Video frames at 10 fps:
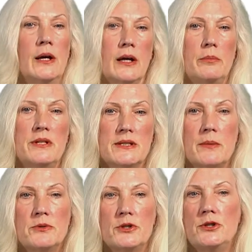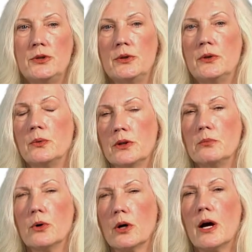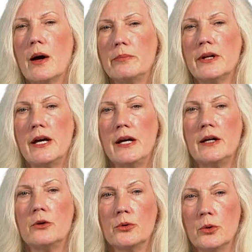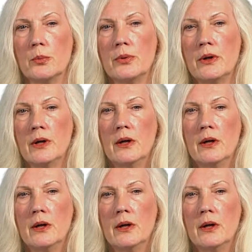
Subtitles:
can be substituted with a more complicated group,